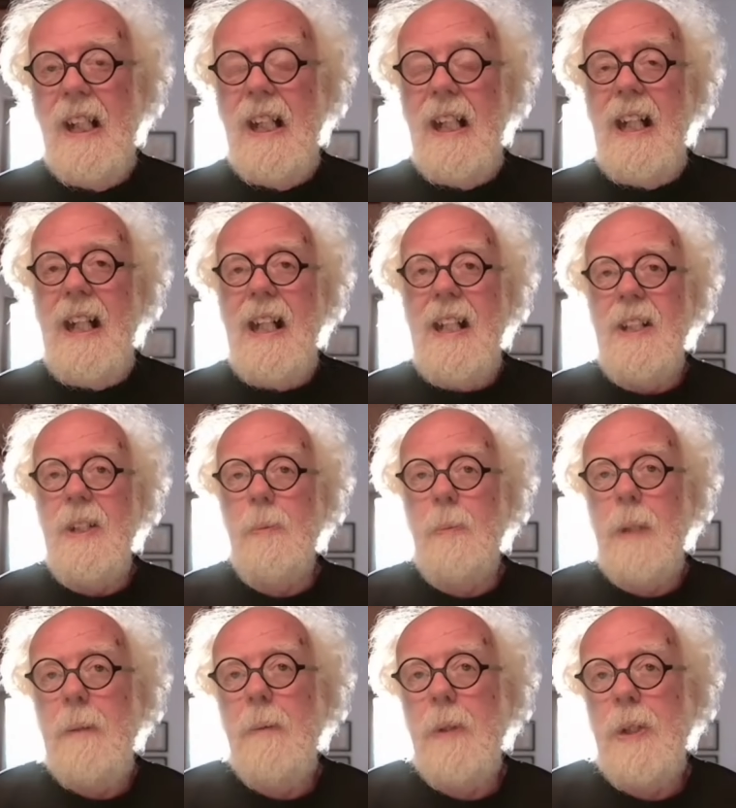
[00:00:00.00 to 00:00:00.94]
And
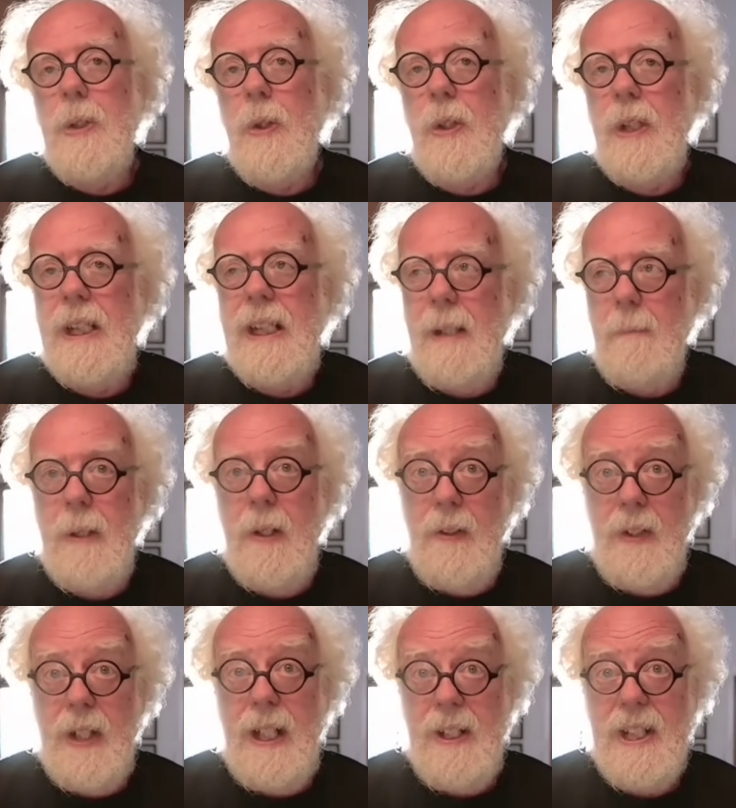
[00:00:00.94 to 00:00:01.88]
we were talking
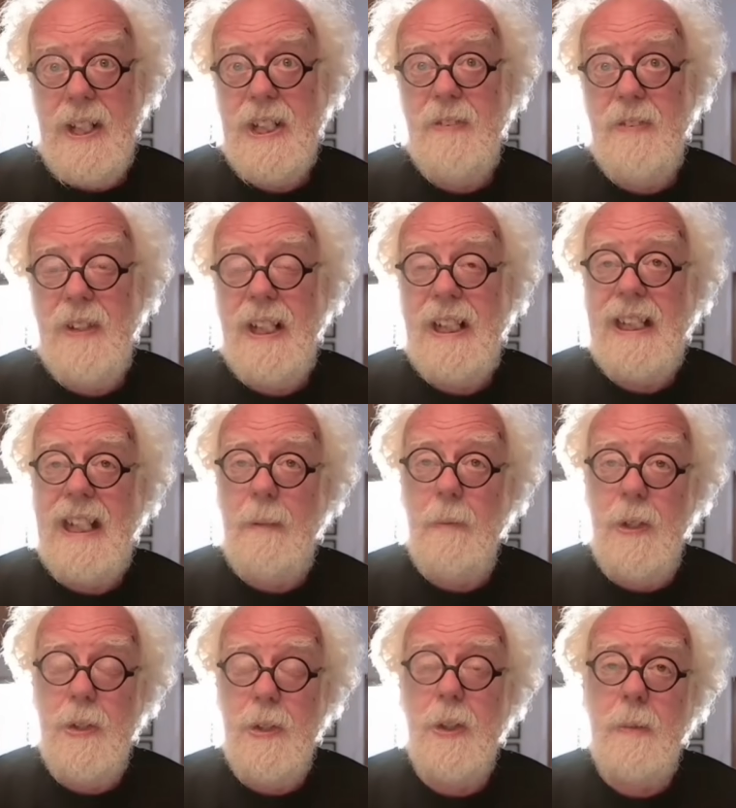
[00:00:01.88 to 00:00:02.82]
about
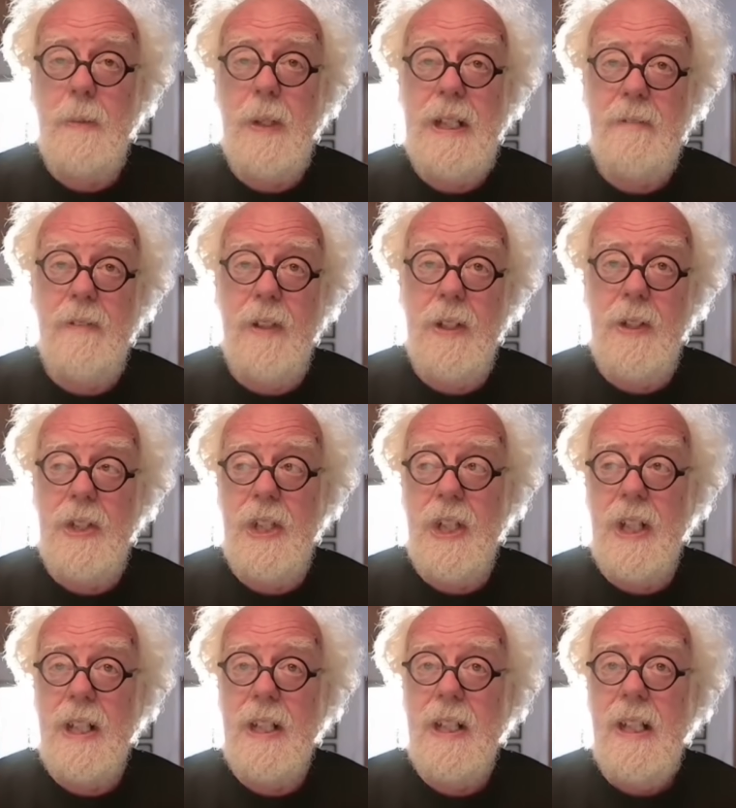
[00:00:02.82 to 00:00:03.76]
we're talking about
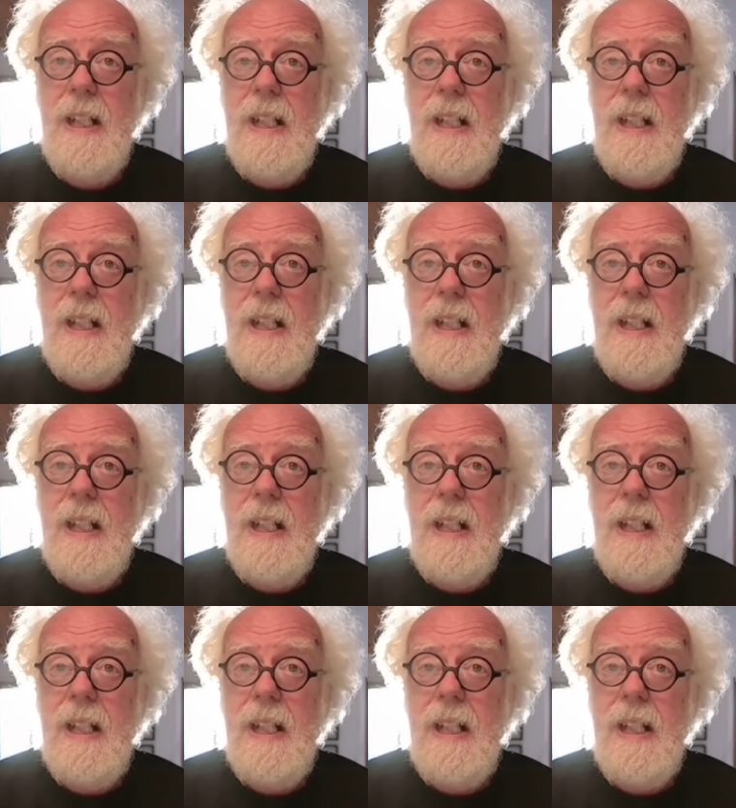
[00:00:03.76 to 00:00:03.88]
evolution.